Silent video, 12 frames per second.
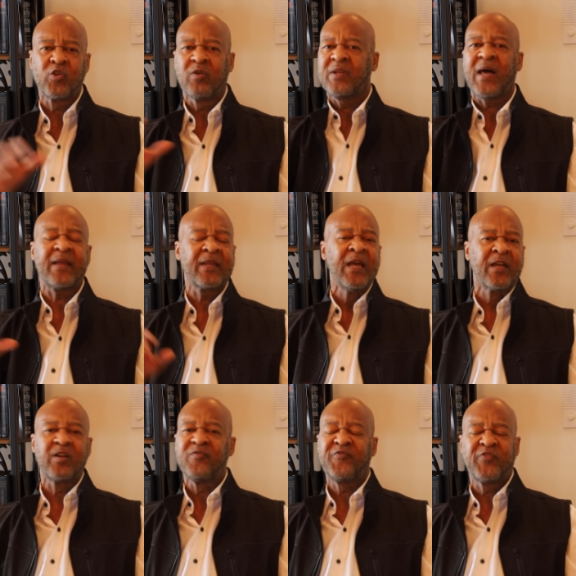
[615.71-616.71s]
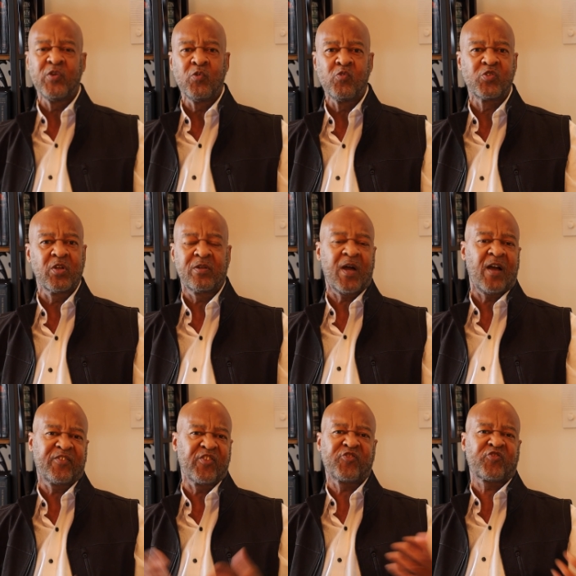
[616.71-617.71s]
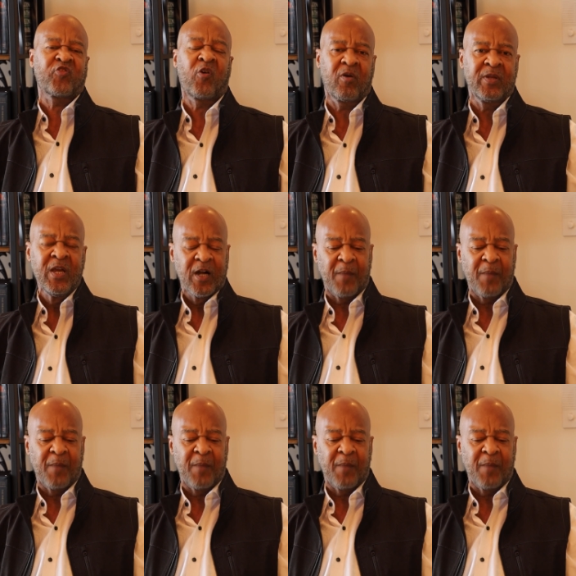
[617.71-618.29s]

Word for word: You're not confused. You're not distraught